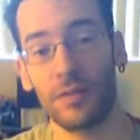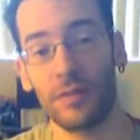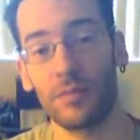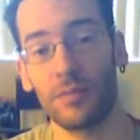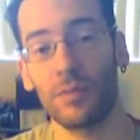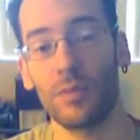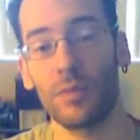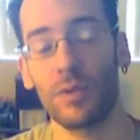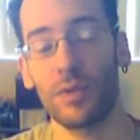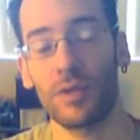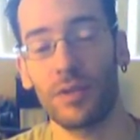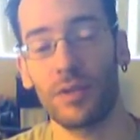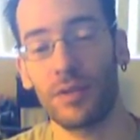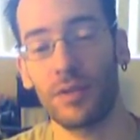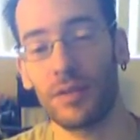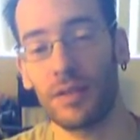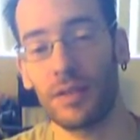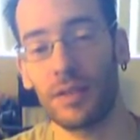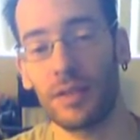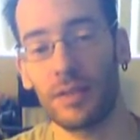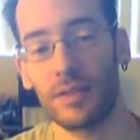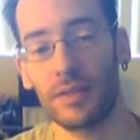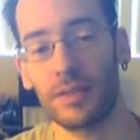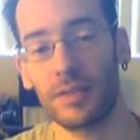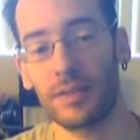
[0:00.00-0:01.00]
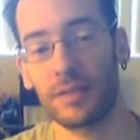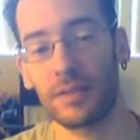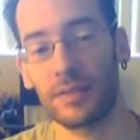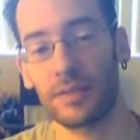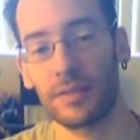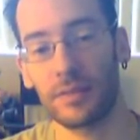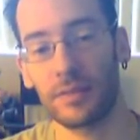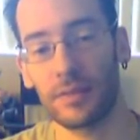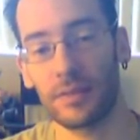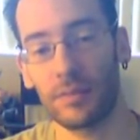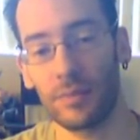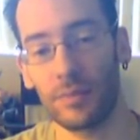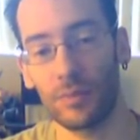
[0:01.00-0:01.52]
Tell me what you think.
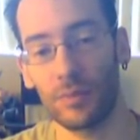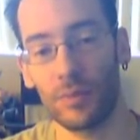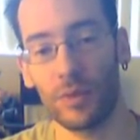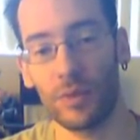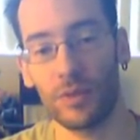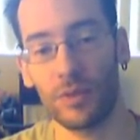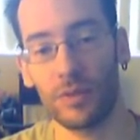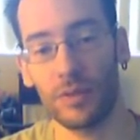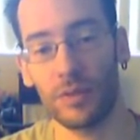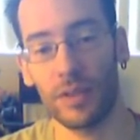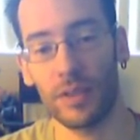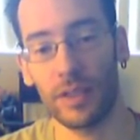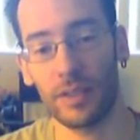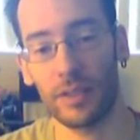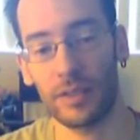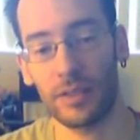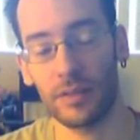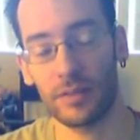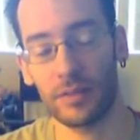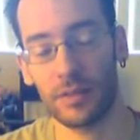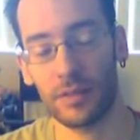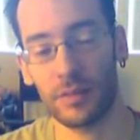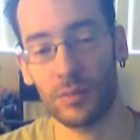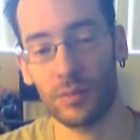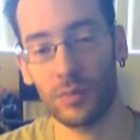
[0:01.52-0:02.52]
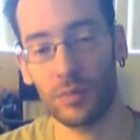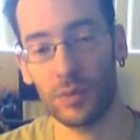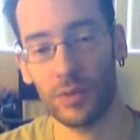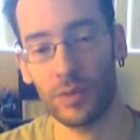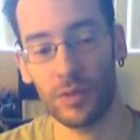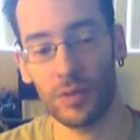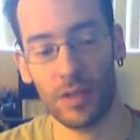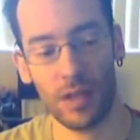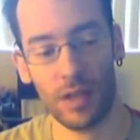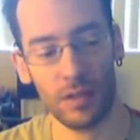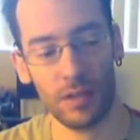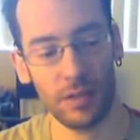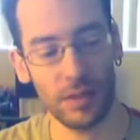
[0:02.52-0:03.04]
Tell me what you're liking. Tell me what
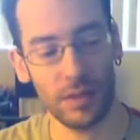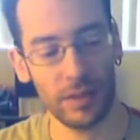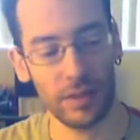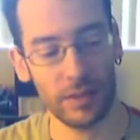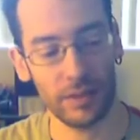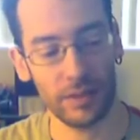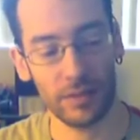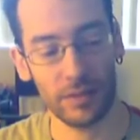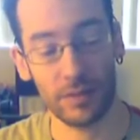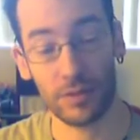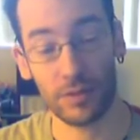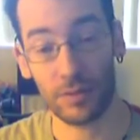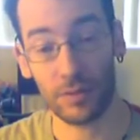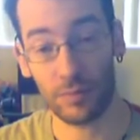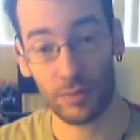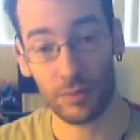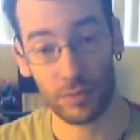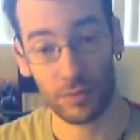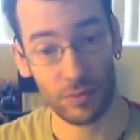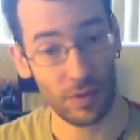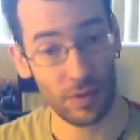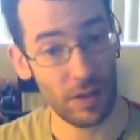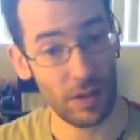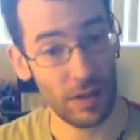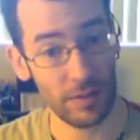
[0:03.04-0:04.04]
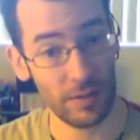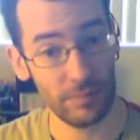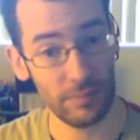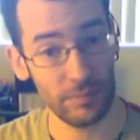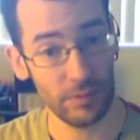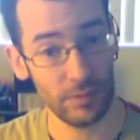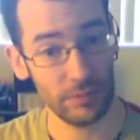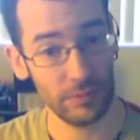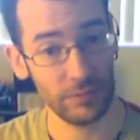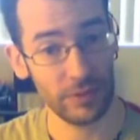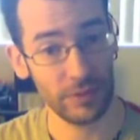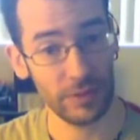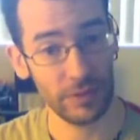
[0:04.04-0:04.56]
you're not liking. Subscribe.
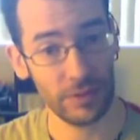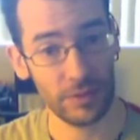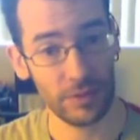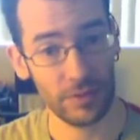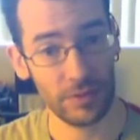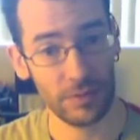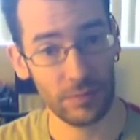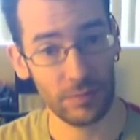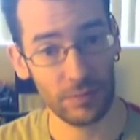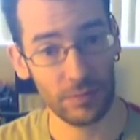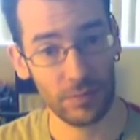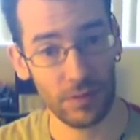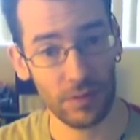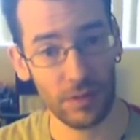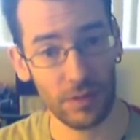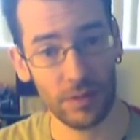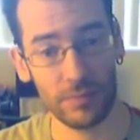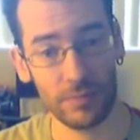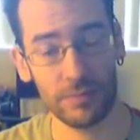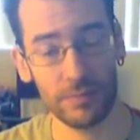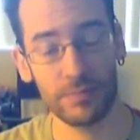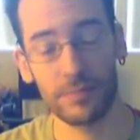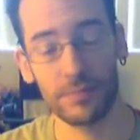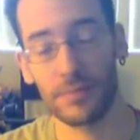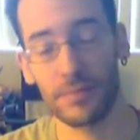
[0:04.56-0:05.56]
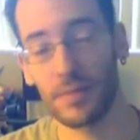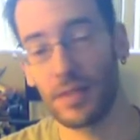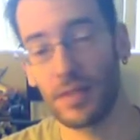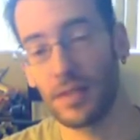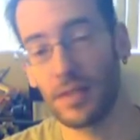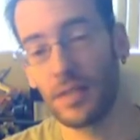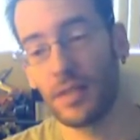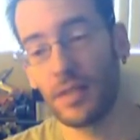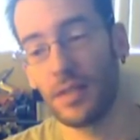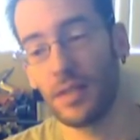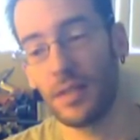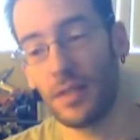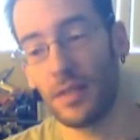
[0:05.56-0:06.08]
Don't forget to subscribe.
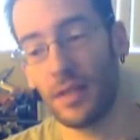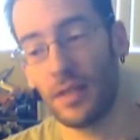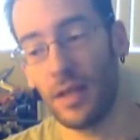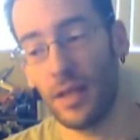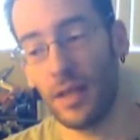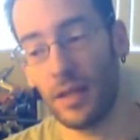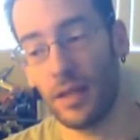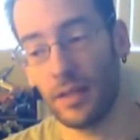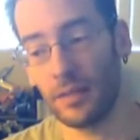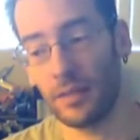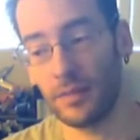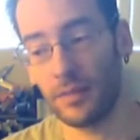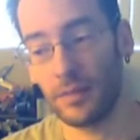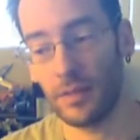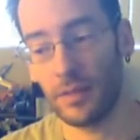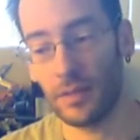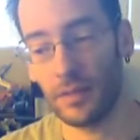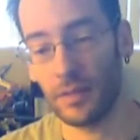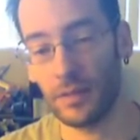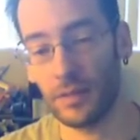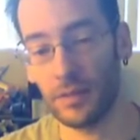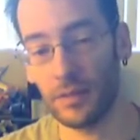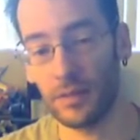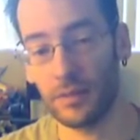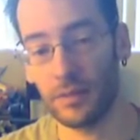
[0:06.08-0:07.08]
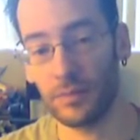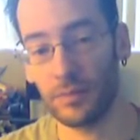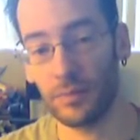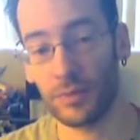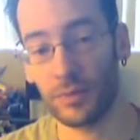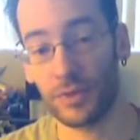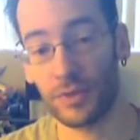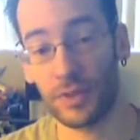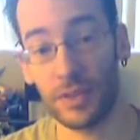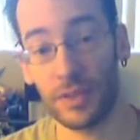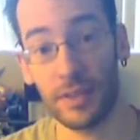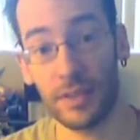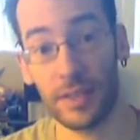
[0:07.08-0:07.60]
And we'll
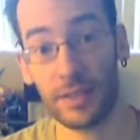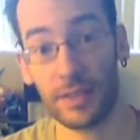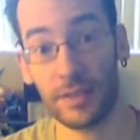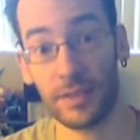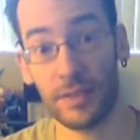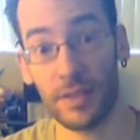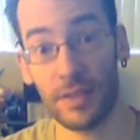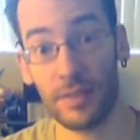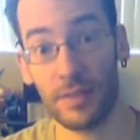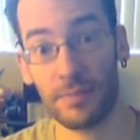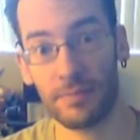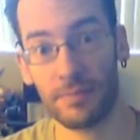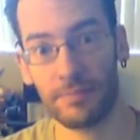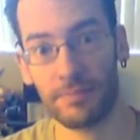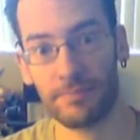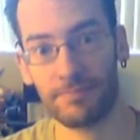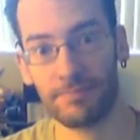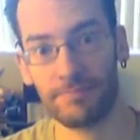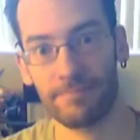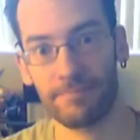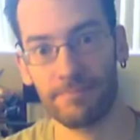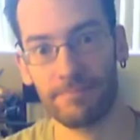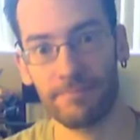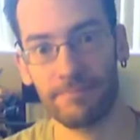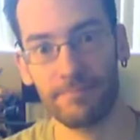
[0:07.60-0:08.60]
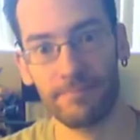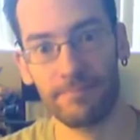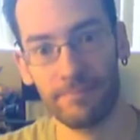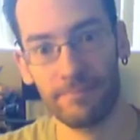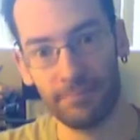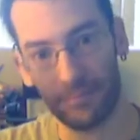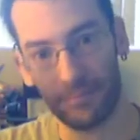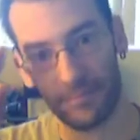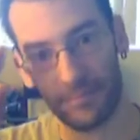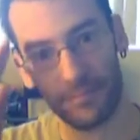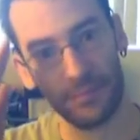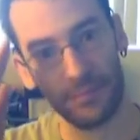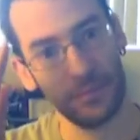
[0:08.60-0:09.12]
see you next time.
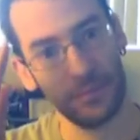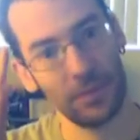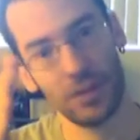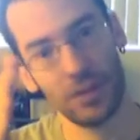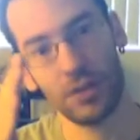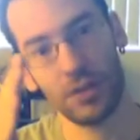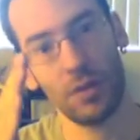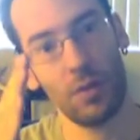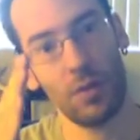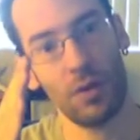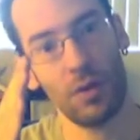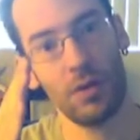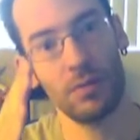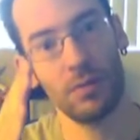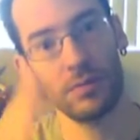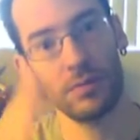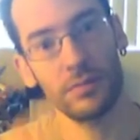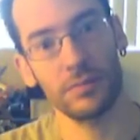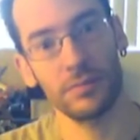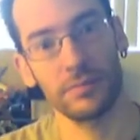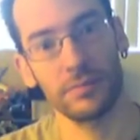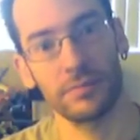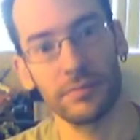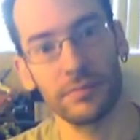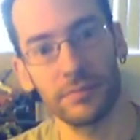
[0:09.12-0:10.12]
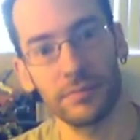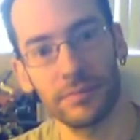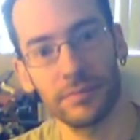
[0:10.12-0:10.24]
So long.